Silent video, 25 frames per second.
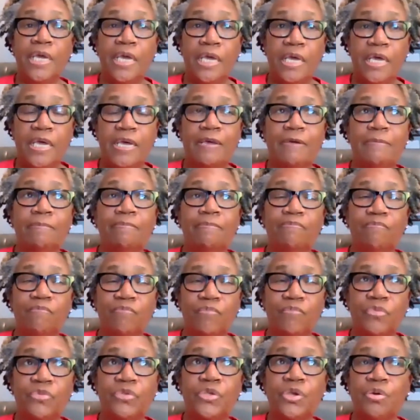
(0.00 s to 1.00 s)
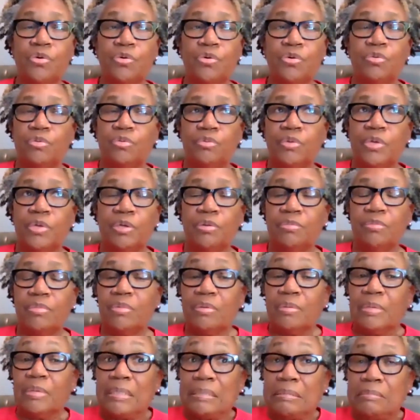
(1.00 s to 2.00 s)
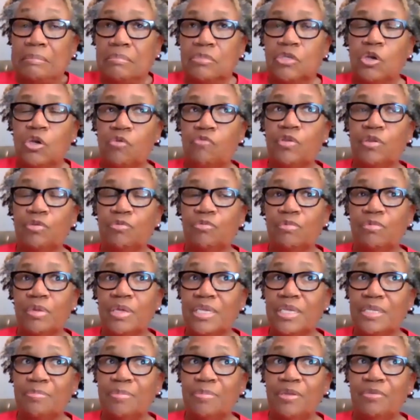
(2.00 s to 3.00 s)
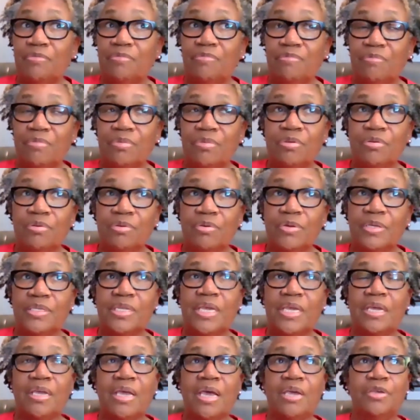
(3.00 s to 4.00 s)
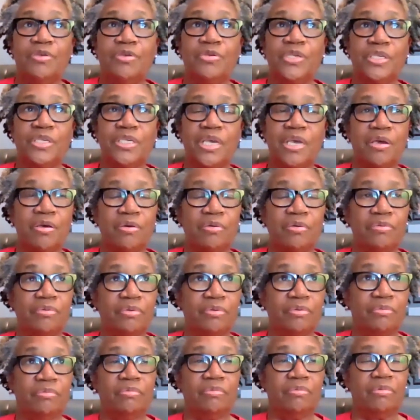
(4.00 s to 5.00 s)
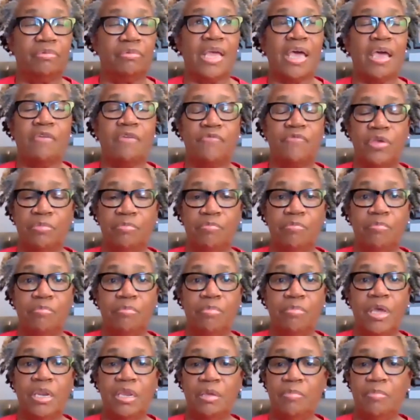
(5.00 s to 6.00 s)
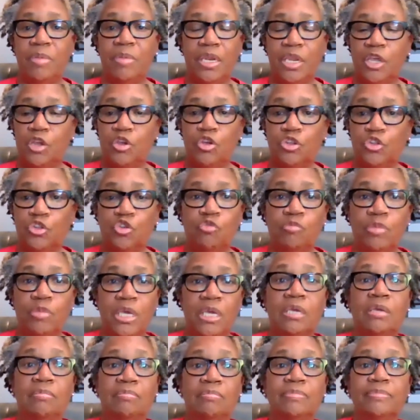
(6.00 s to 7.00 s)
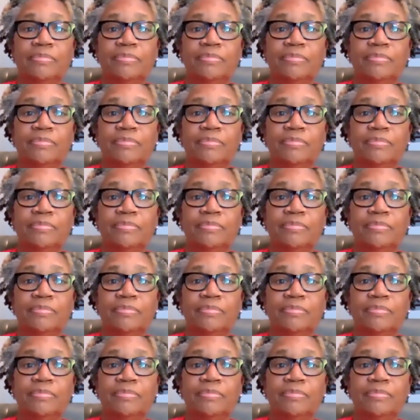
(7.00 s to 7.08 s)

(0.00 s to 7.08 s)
Um, so COVID has been, you know, as that guy used to say on laughing very, very good to me.